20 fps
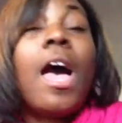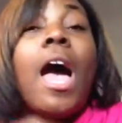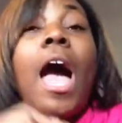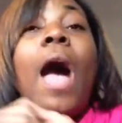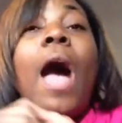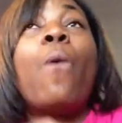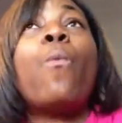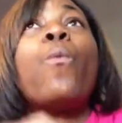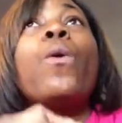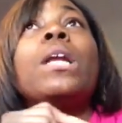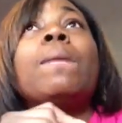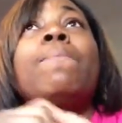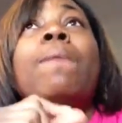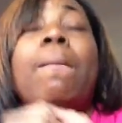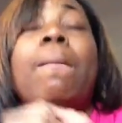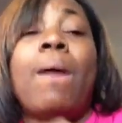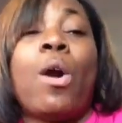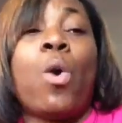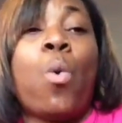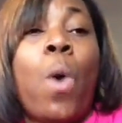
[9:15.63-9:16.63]
I'm worried about
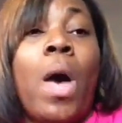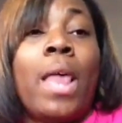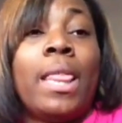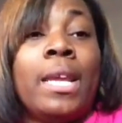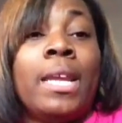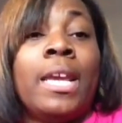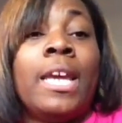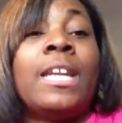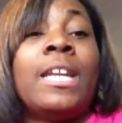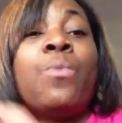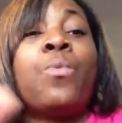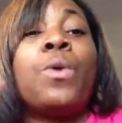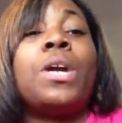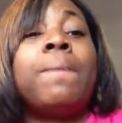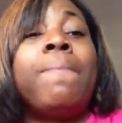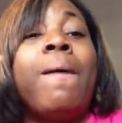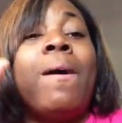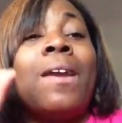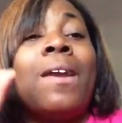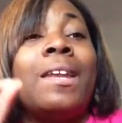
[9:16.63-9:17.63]
my quality, and I'm worried
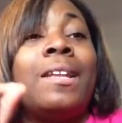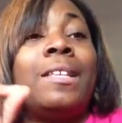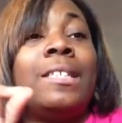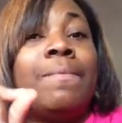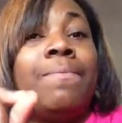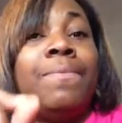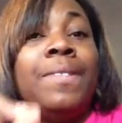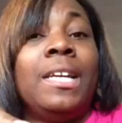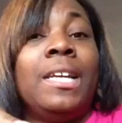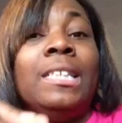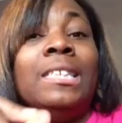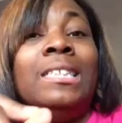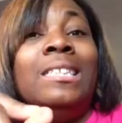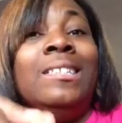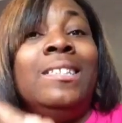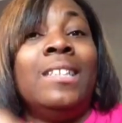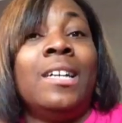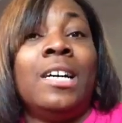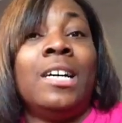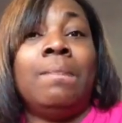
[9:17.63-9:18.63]
about getting some things
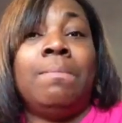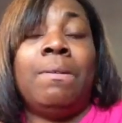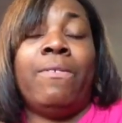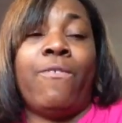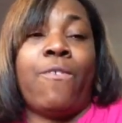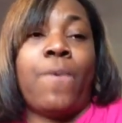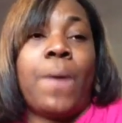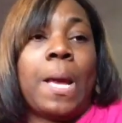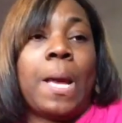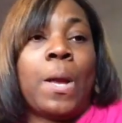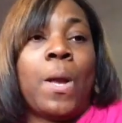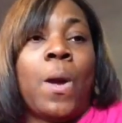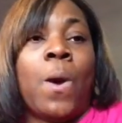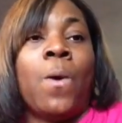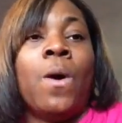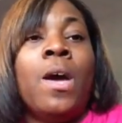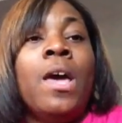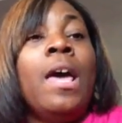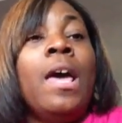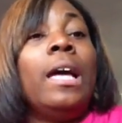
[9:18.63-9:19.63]
done before I go,
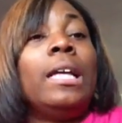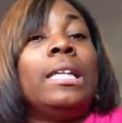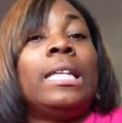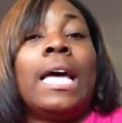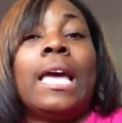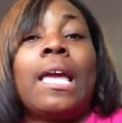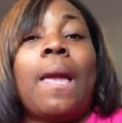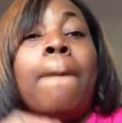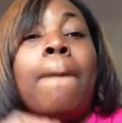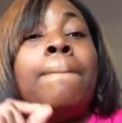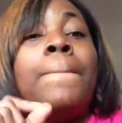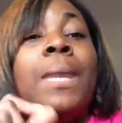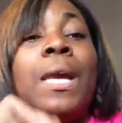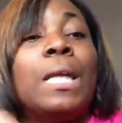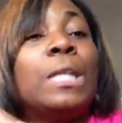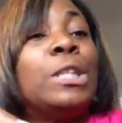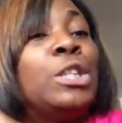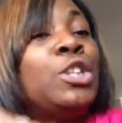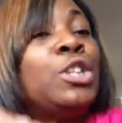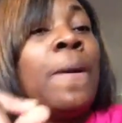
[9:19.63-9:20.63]
like
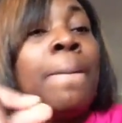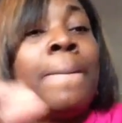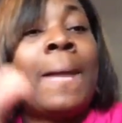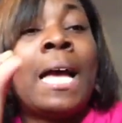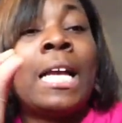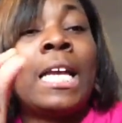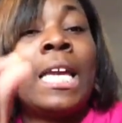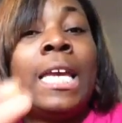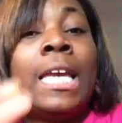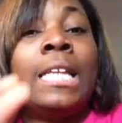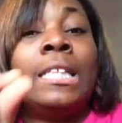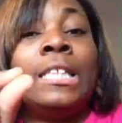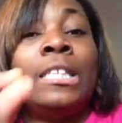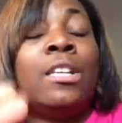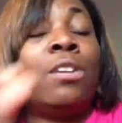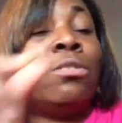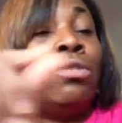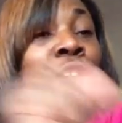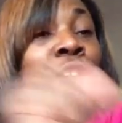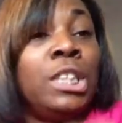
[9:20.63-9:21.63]
making sure my kids
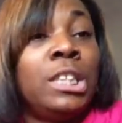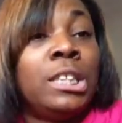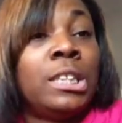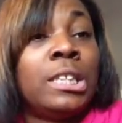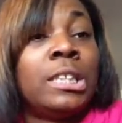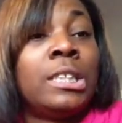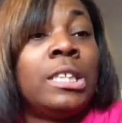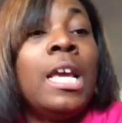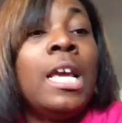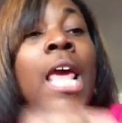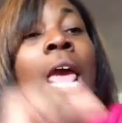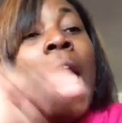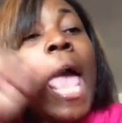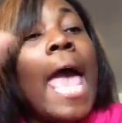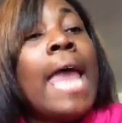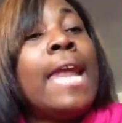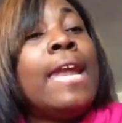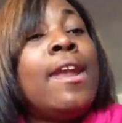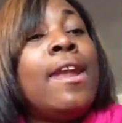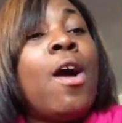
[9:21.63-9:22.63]
know Jesus
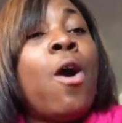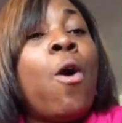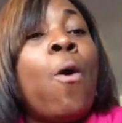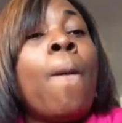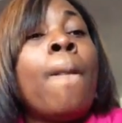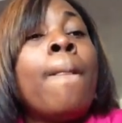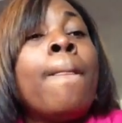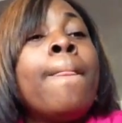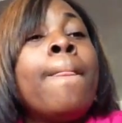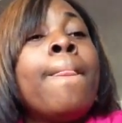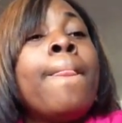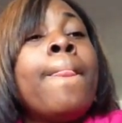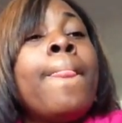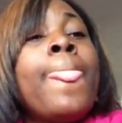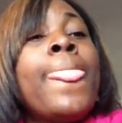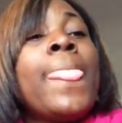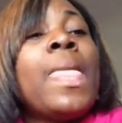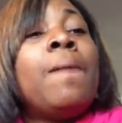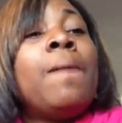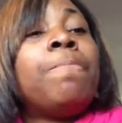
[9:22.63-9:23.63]
and know
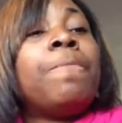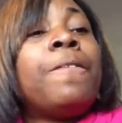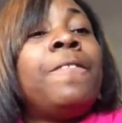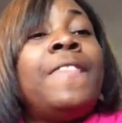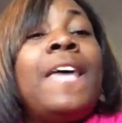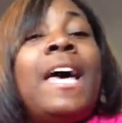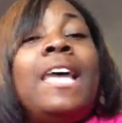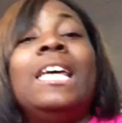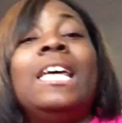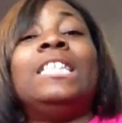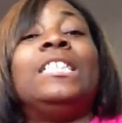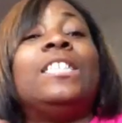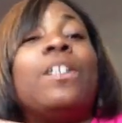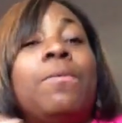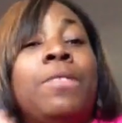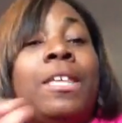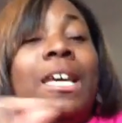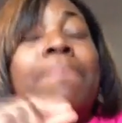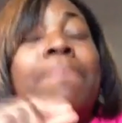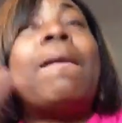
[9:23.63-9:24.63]

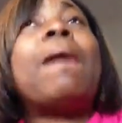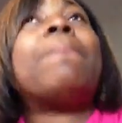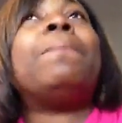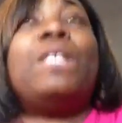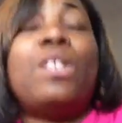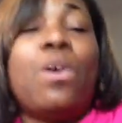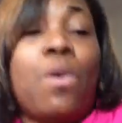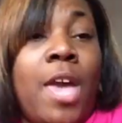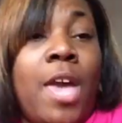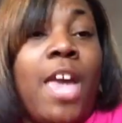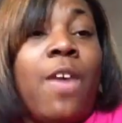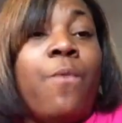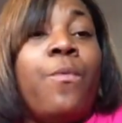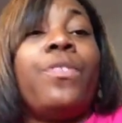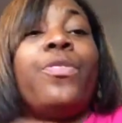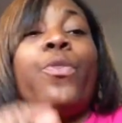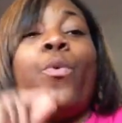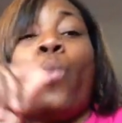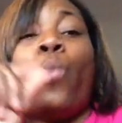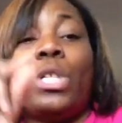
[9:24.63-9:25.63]
that mommy's okay
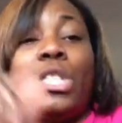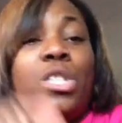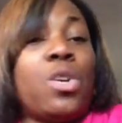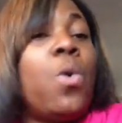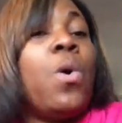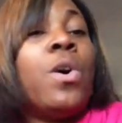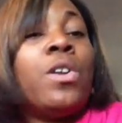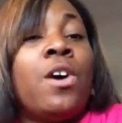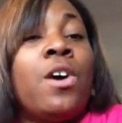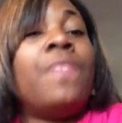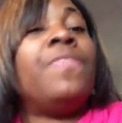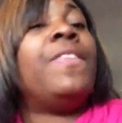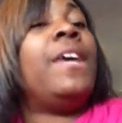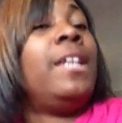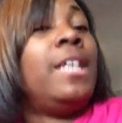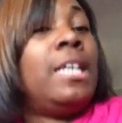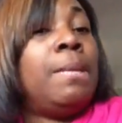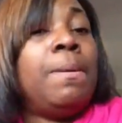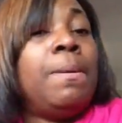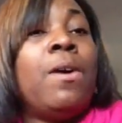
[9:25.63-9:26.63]
with what's going on. They
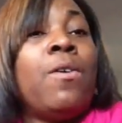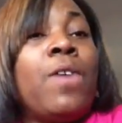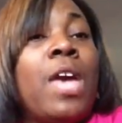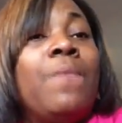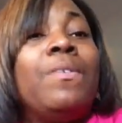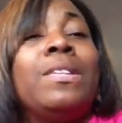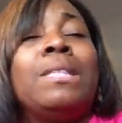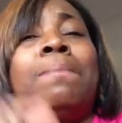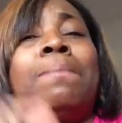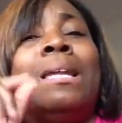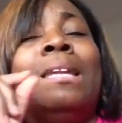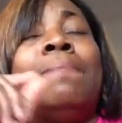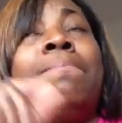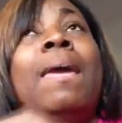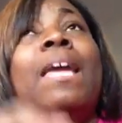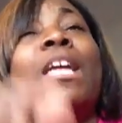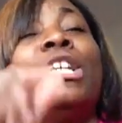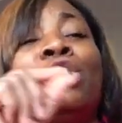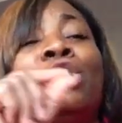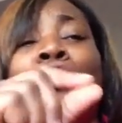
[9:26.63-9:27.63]
need to be okay with it, but
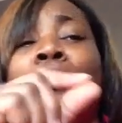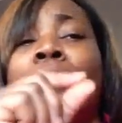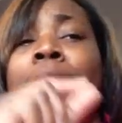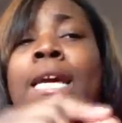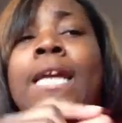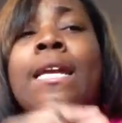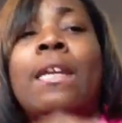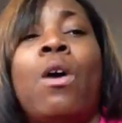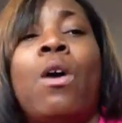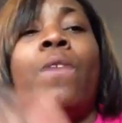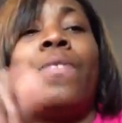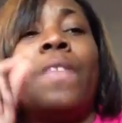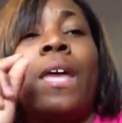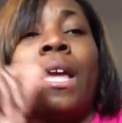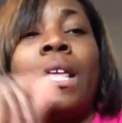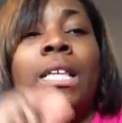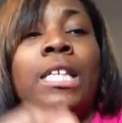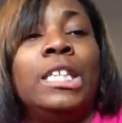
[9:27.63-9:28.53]
make sure they know that